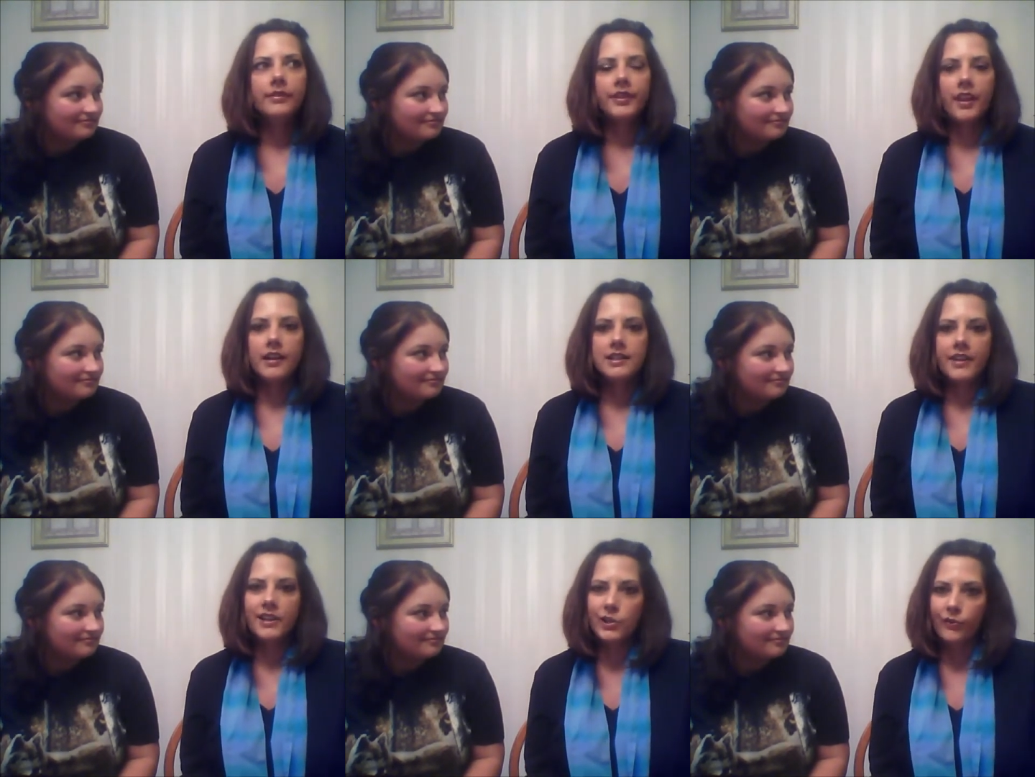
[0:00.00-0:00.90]

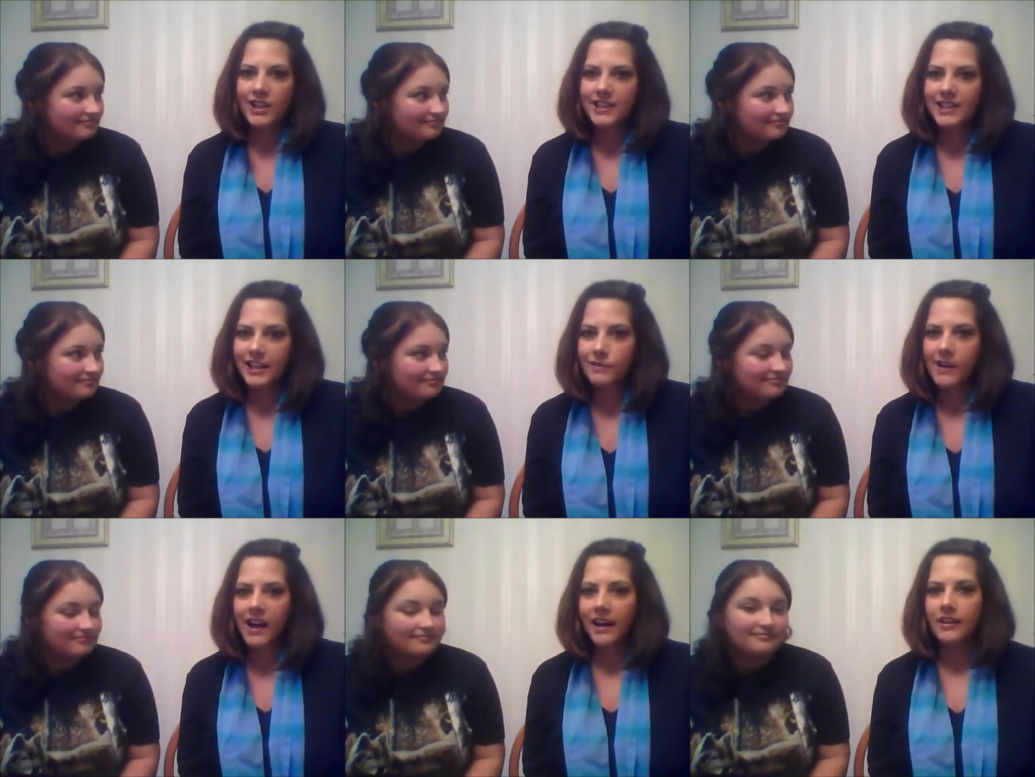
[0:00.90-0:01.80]
Speaker 1: philosophies or reasonings
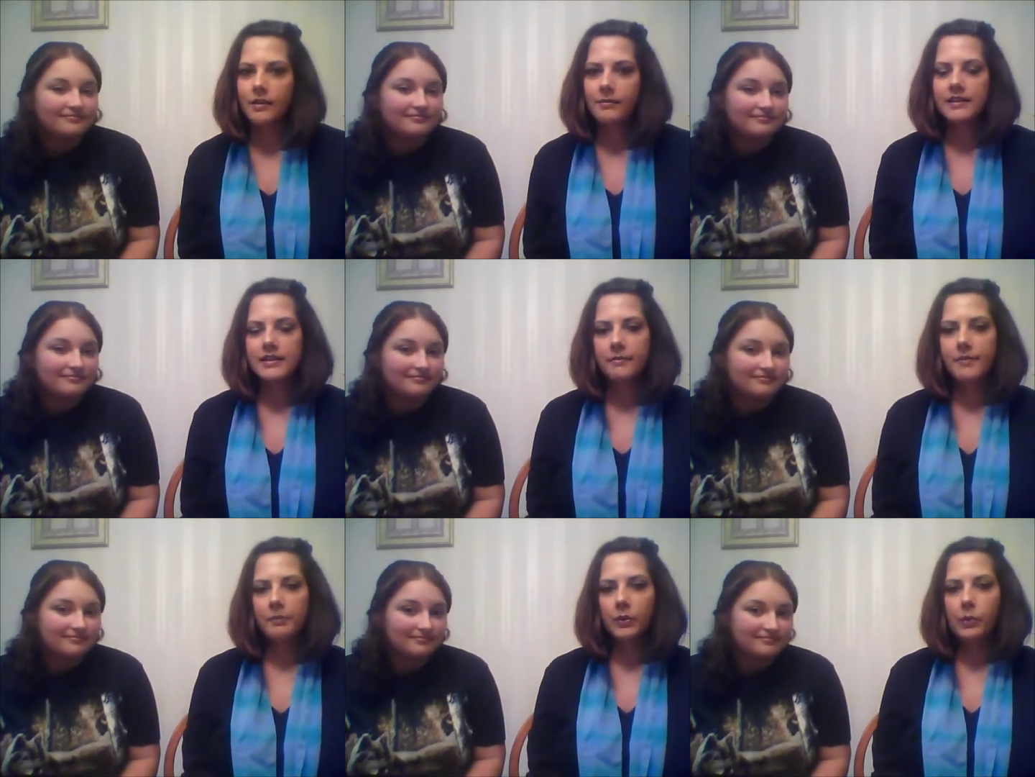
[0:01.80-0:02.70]
behind them as
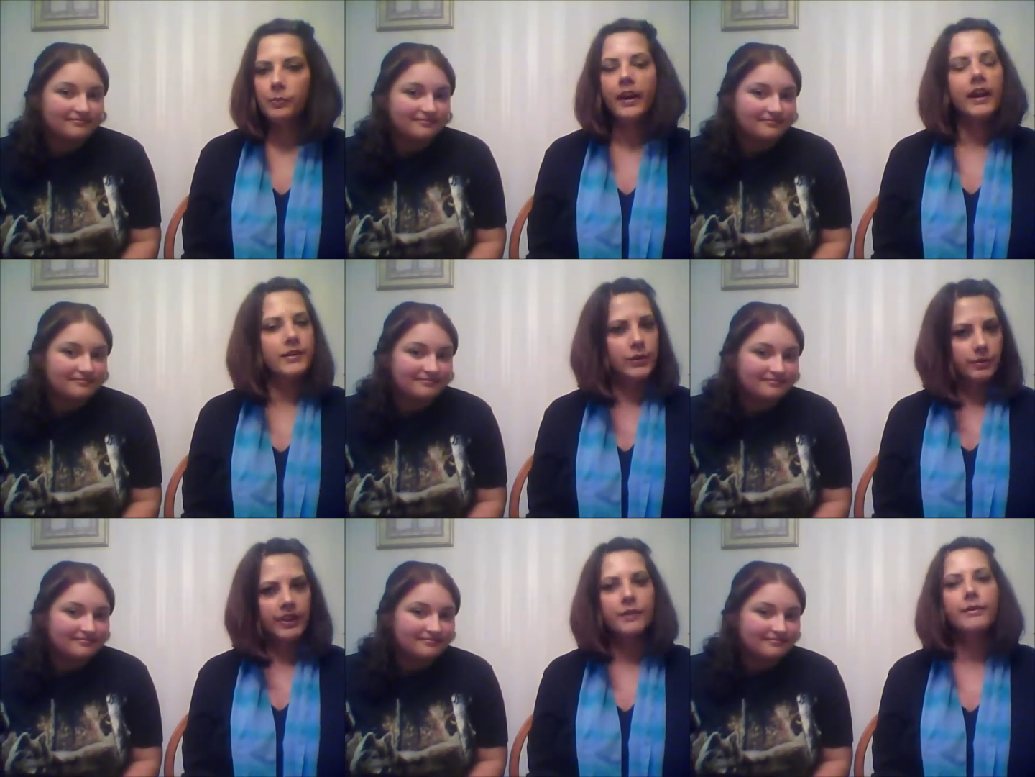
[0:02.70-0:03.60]
some people, but I
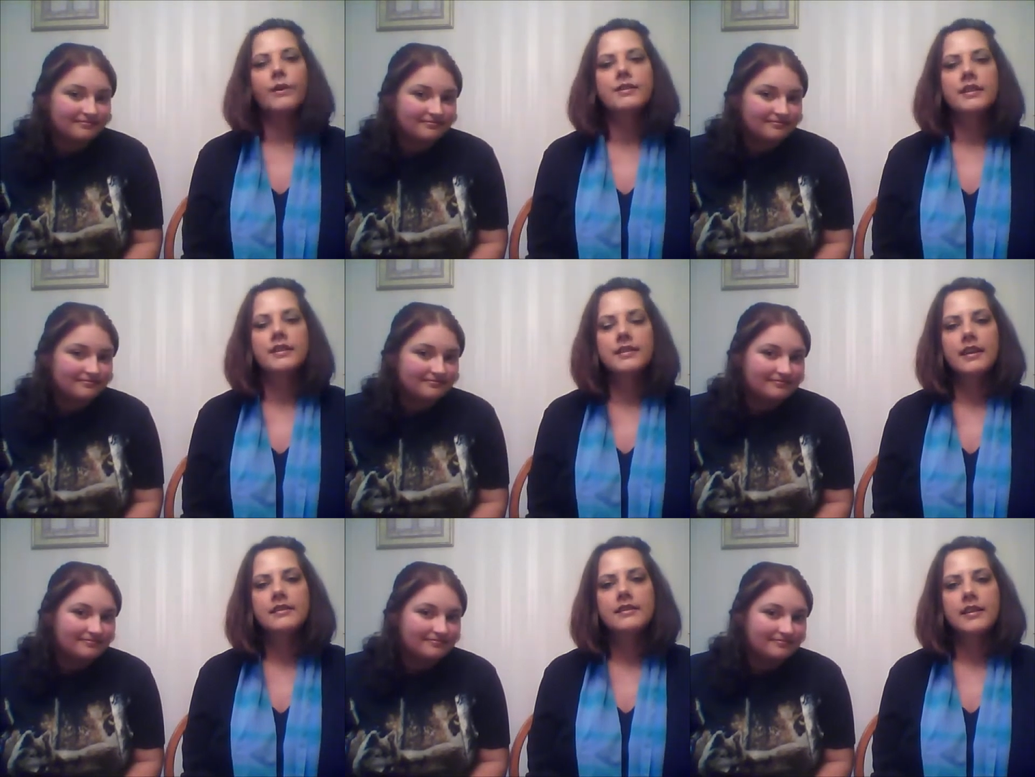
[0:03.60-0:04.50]
do believe ghosts
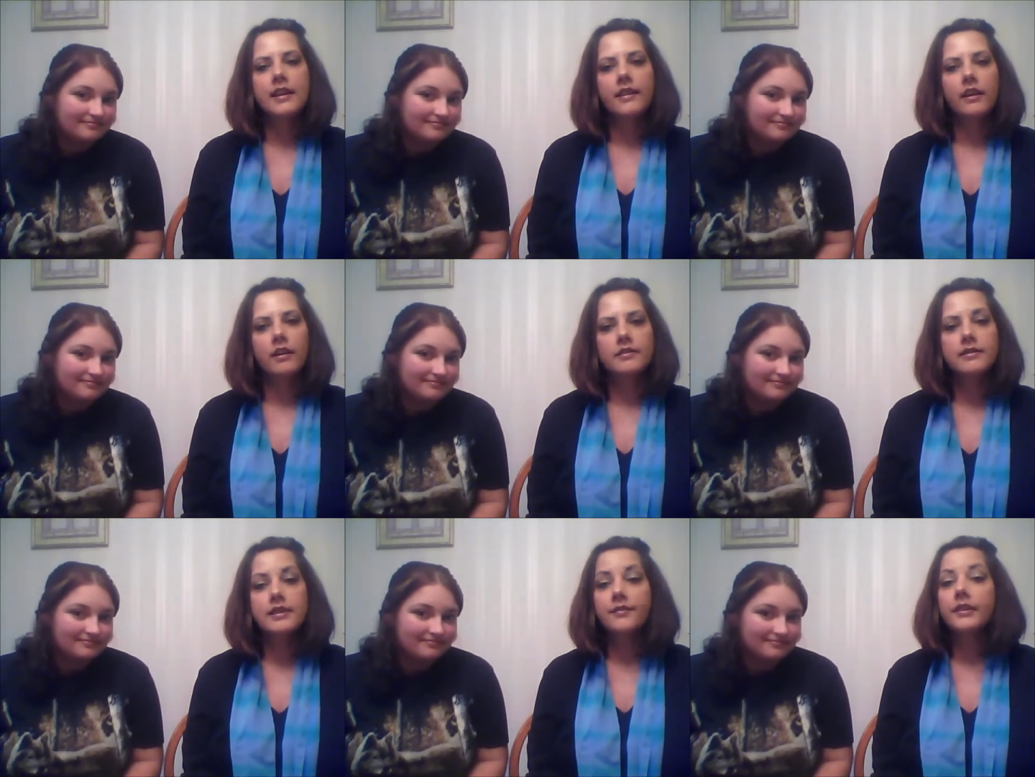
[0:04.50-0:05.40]
exist, and there is
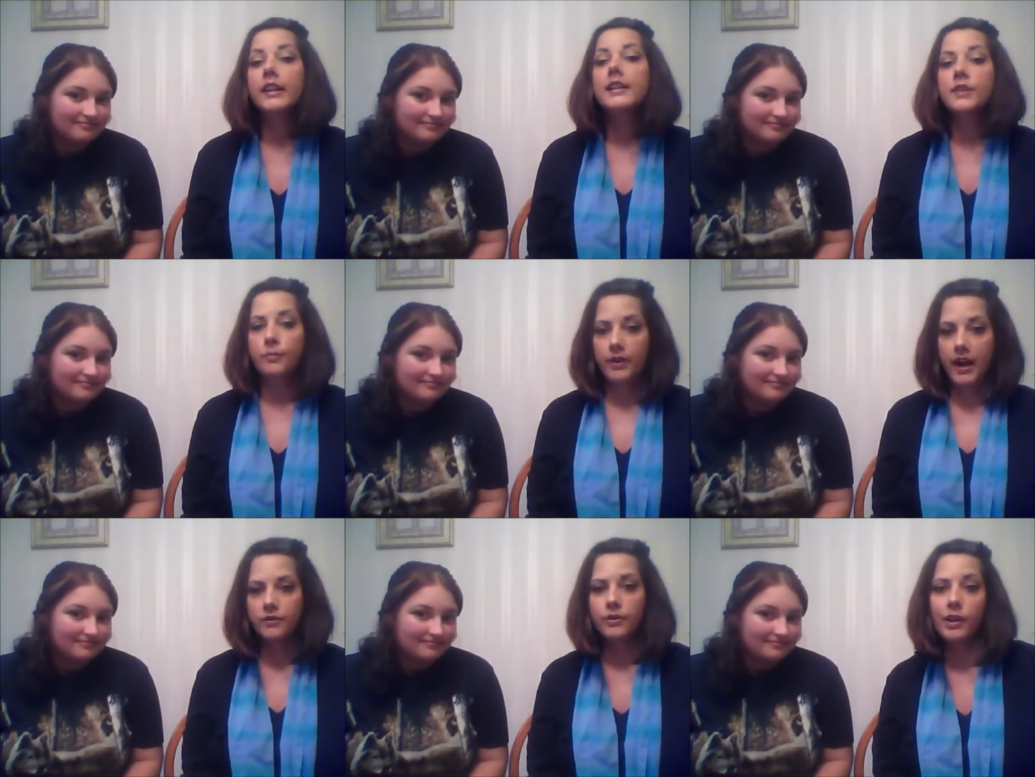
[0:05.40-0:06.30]
definitely
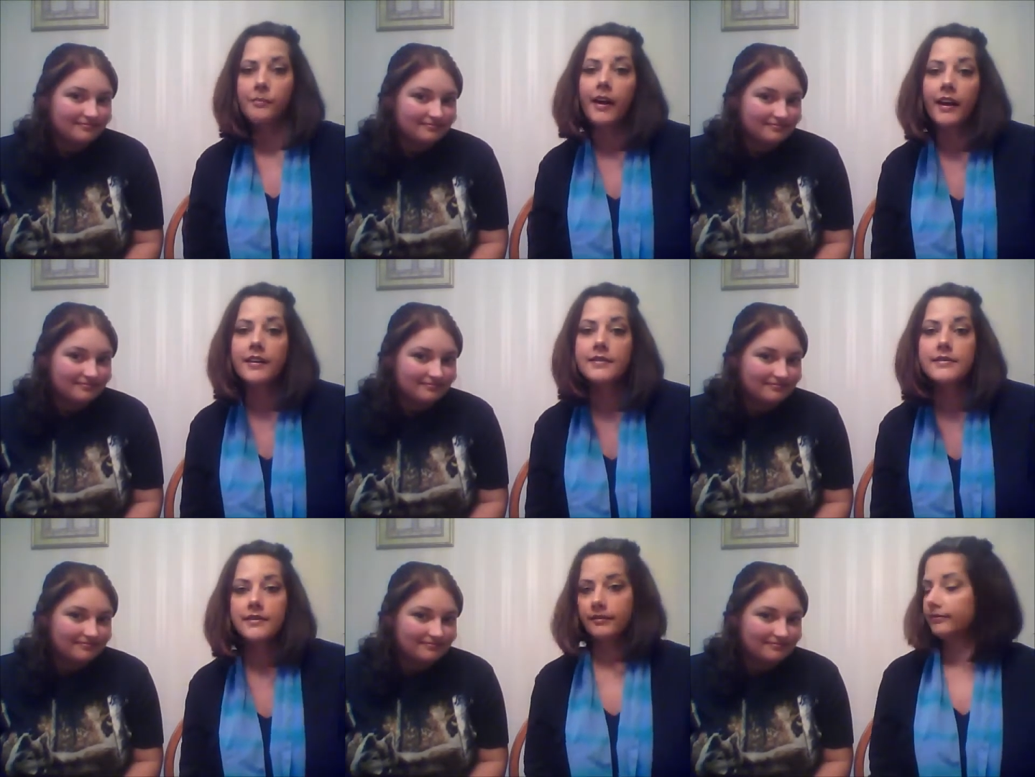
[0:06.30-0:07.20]
supernatural among
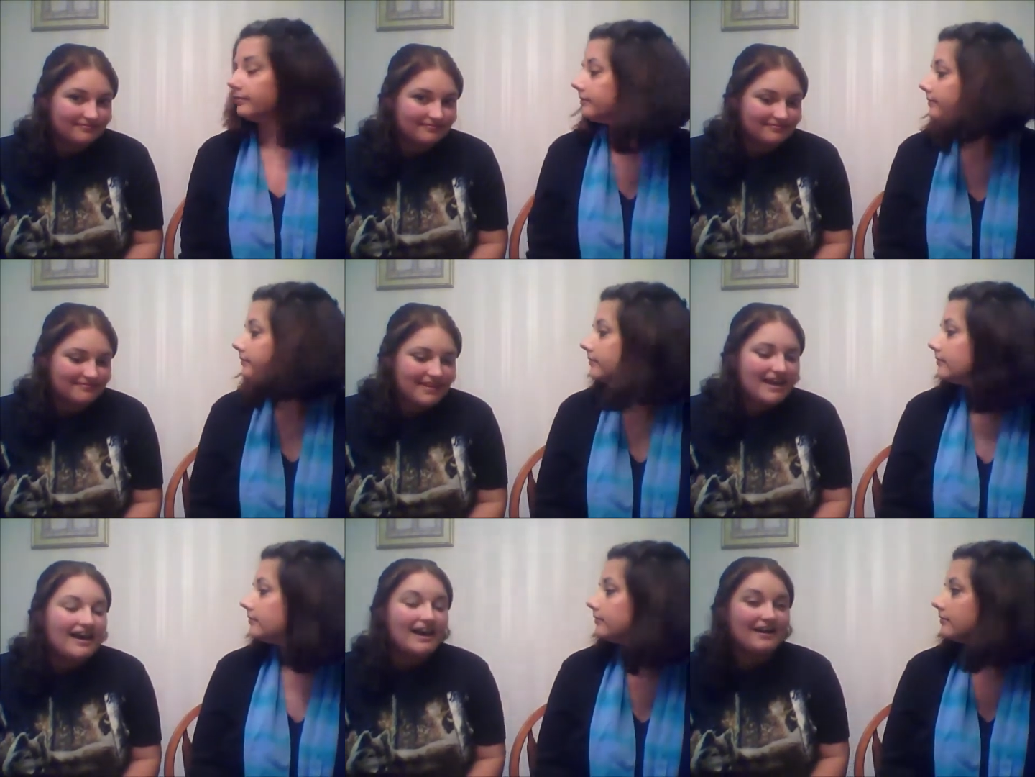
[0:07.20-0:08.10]
us.
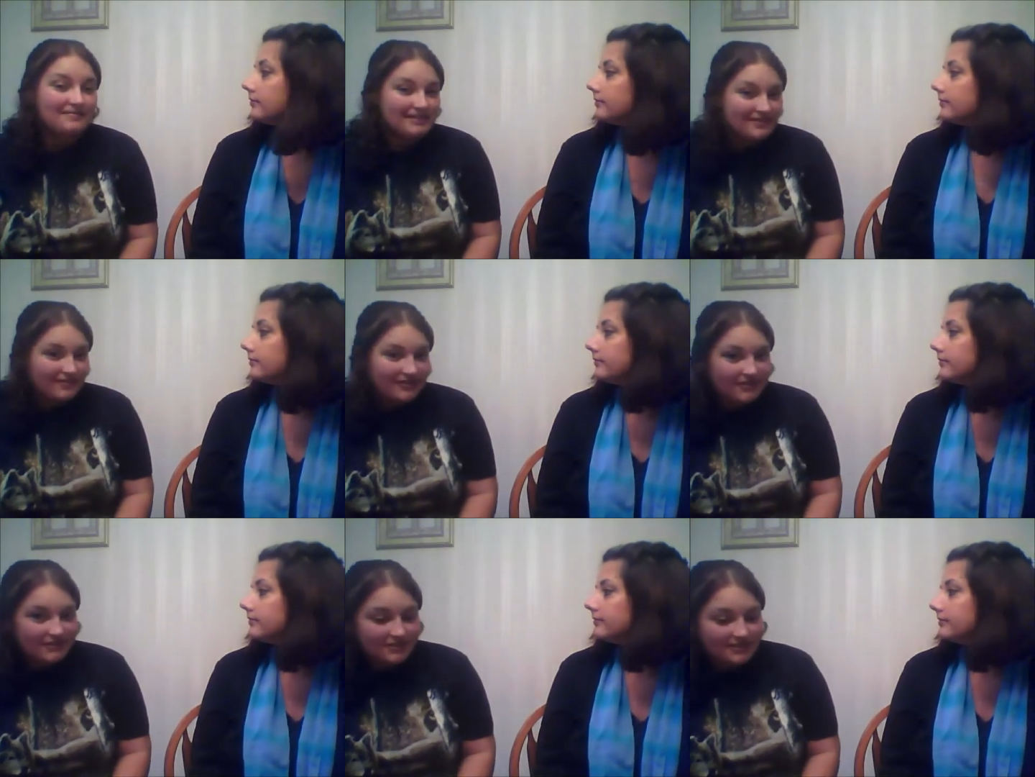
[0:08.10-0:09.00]
Speaker 2: I believe in
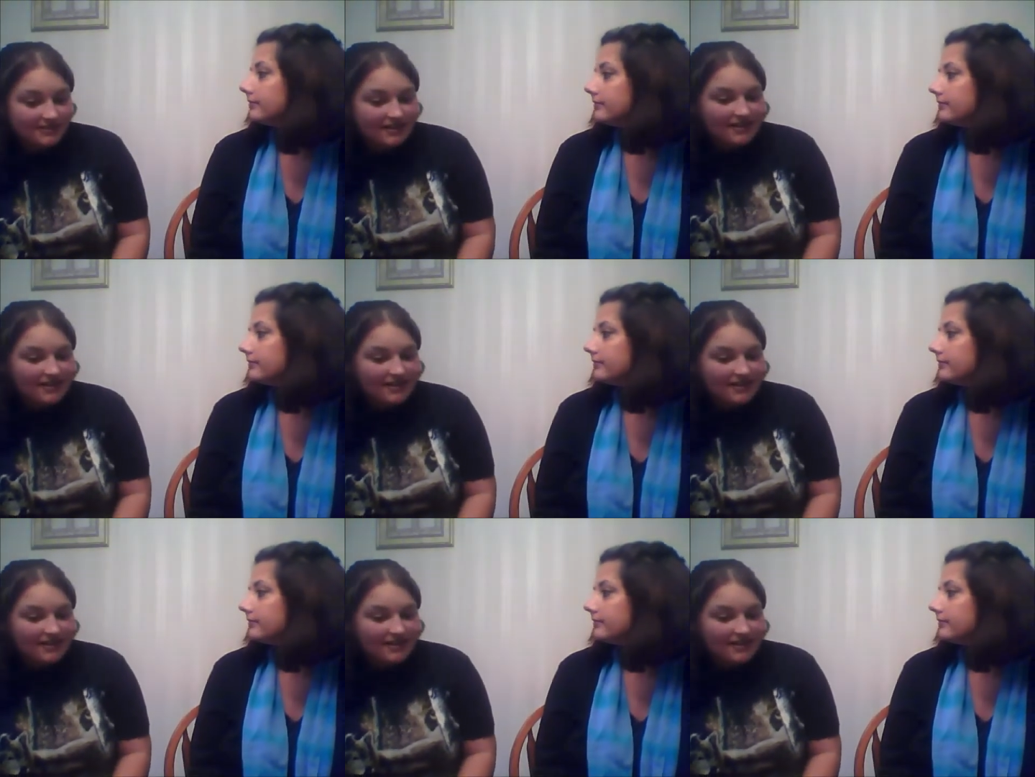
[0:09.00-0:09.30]
ghosts.